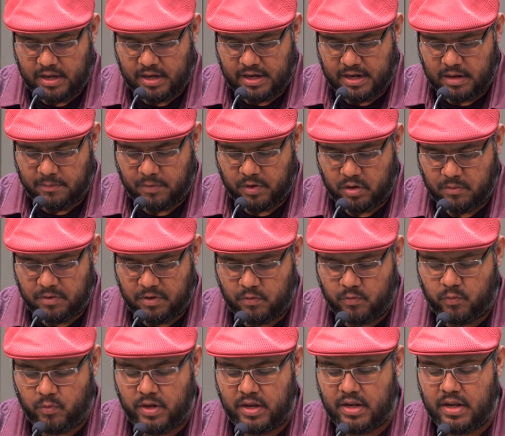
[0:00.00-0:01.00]
And I'm going to be
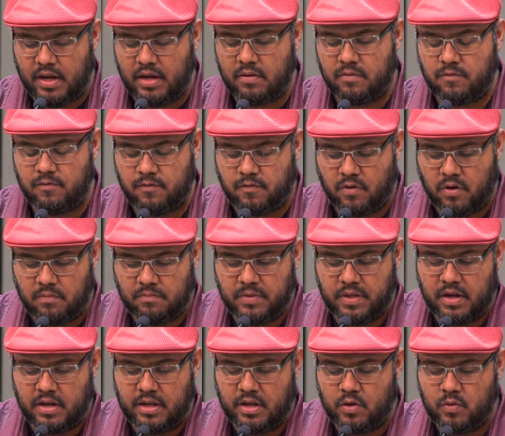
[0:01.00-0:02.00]
reading from
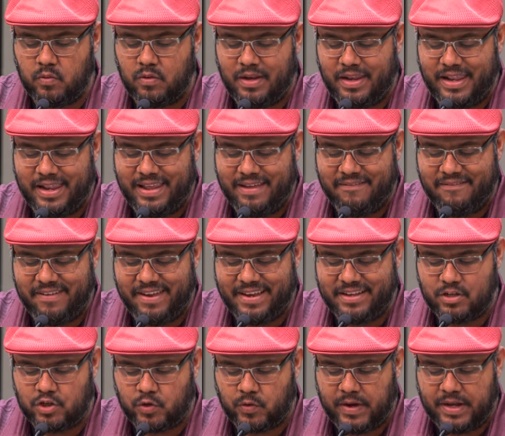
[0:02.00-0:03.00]
the New
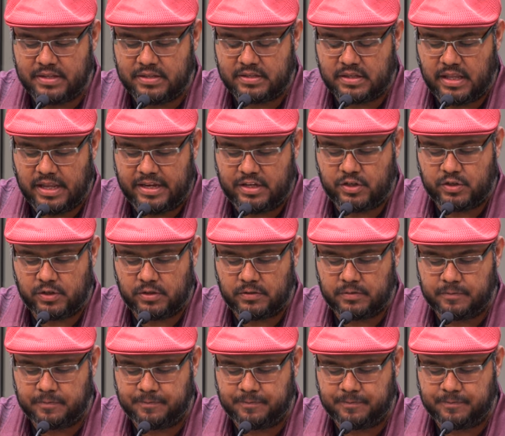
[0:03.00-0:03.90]
Living Translation.